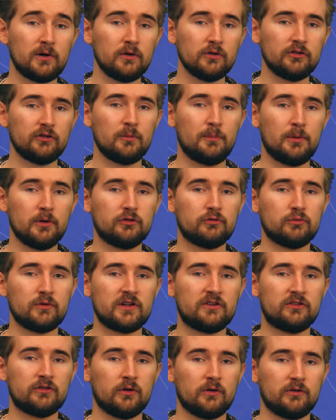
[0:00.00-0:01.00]
also puts
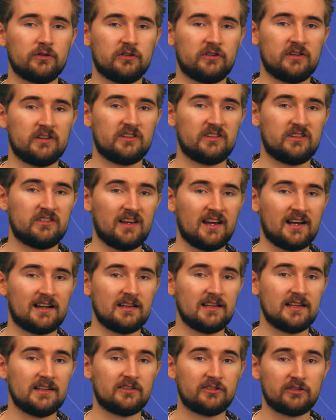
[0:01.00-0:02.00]
resources into
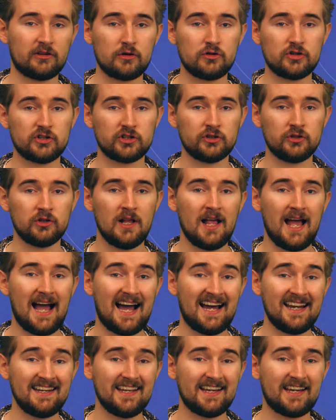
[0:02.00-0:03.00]
tackling social
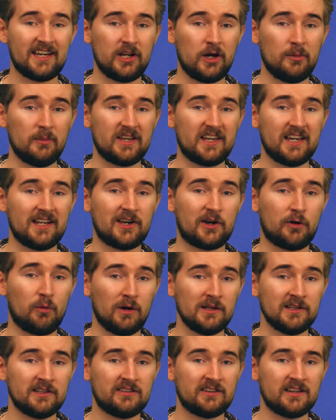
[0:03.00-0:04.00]
and economic
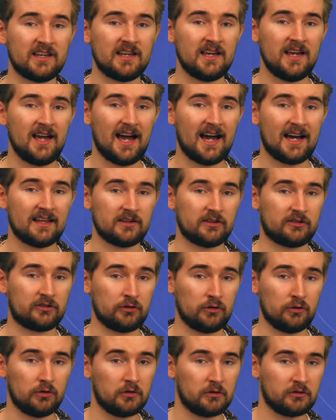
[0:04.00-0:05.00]
inequality at the
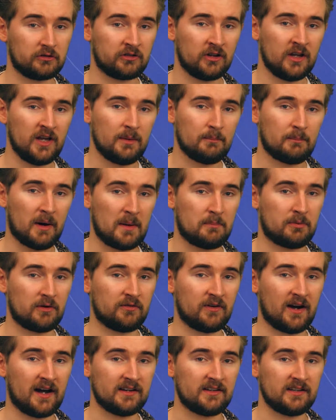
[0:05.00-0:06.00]
source by
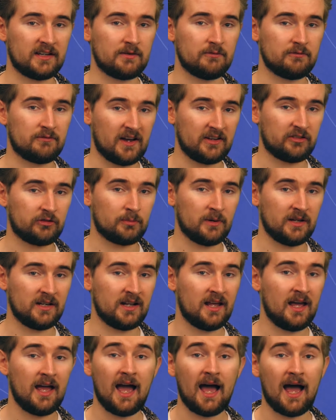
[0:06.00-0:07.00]
providing investment